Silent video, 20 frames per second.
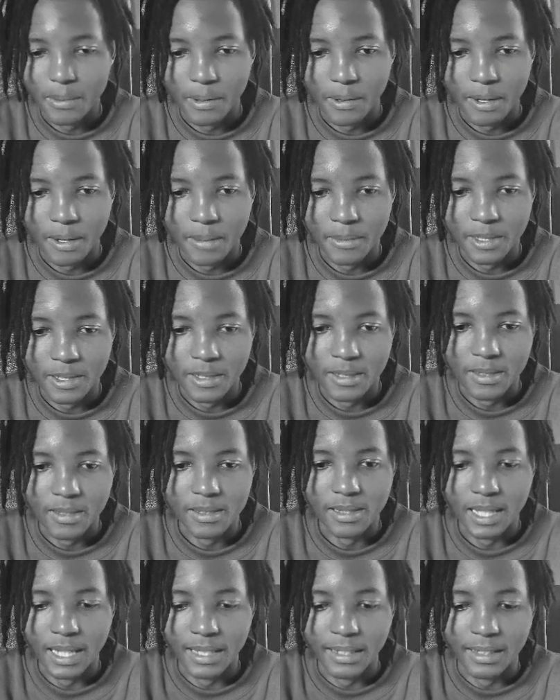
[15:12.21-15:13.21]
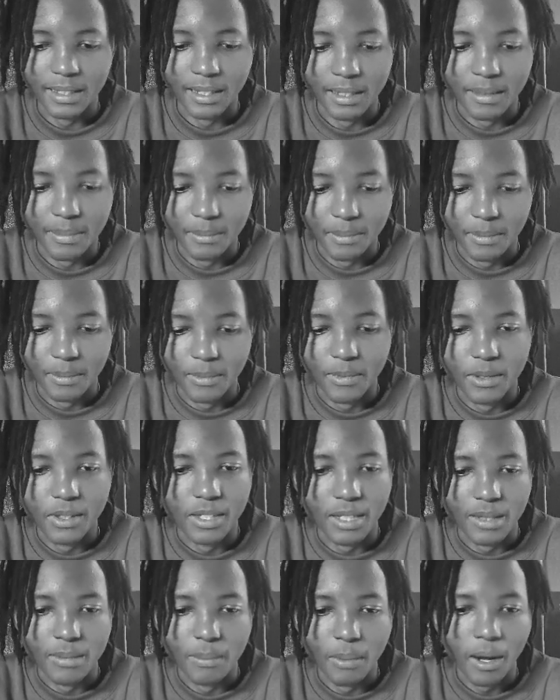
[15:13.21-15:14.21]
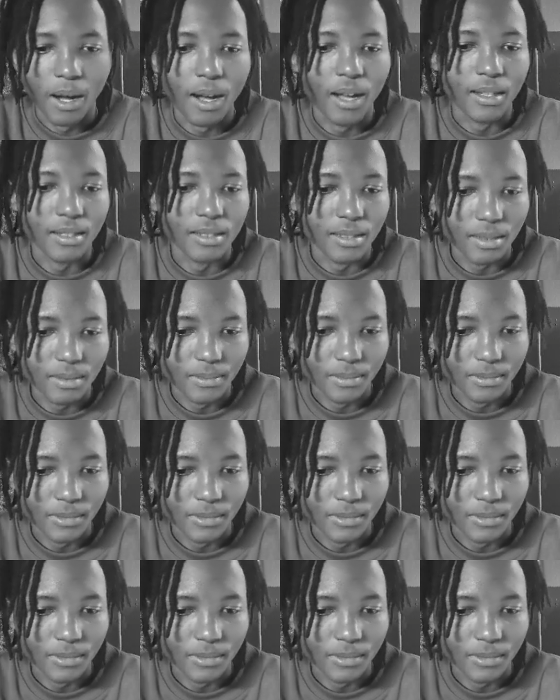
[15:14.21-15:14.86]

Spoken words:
parameters like the part.